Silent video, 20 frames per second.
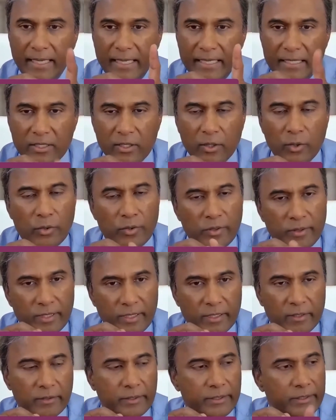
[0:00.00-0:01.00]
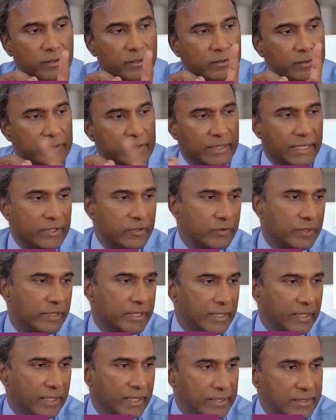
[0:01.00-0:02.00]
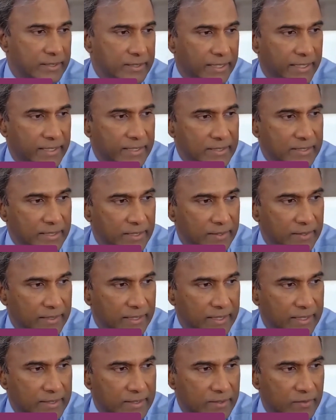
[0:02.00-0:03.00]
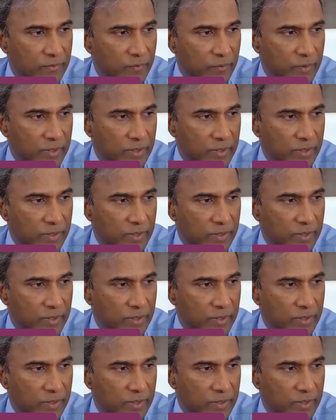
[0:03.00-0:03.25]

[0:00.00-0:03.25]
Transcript: endothelial nitric oxide synthase,